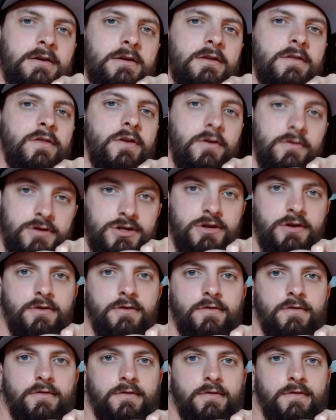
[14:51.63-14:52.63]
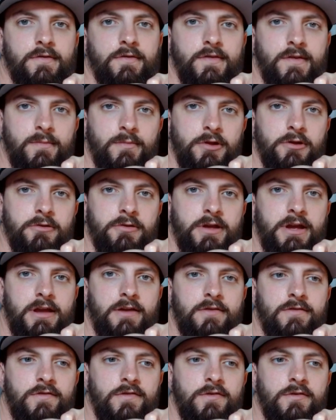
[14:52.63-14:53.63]
Those shows,
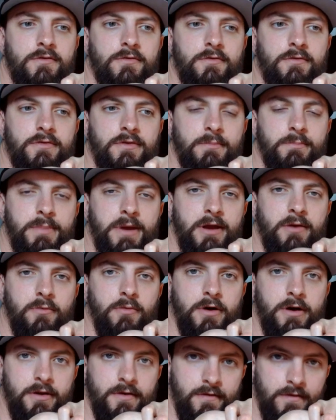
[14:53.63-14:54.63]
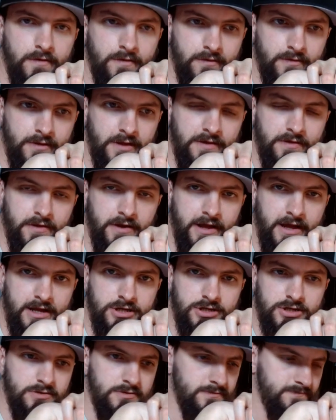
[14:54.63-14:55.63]
similarly to the big ones like the
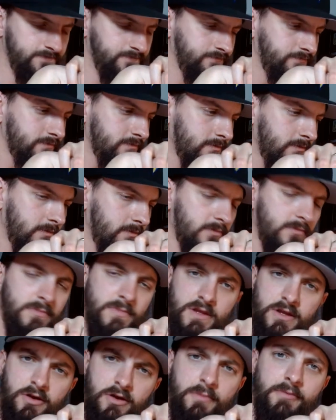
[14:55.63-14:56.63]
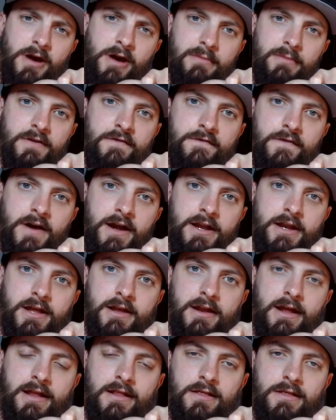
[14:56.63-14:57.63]
National, you'll probably find
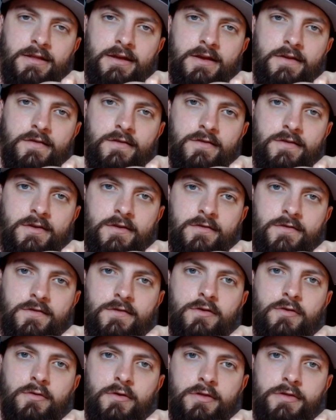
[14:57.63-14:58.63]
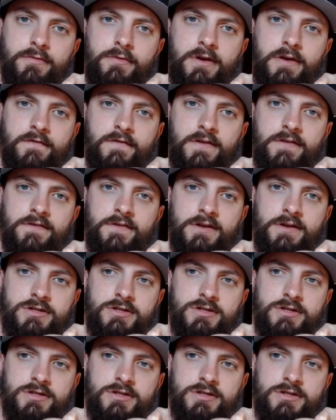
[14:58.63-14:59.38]
it at least in 2 or 3 vintage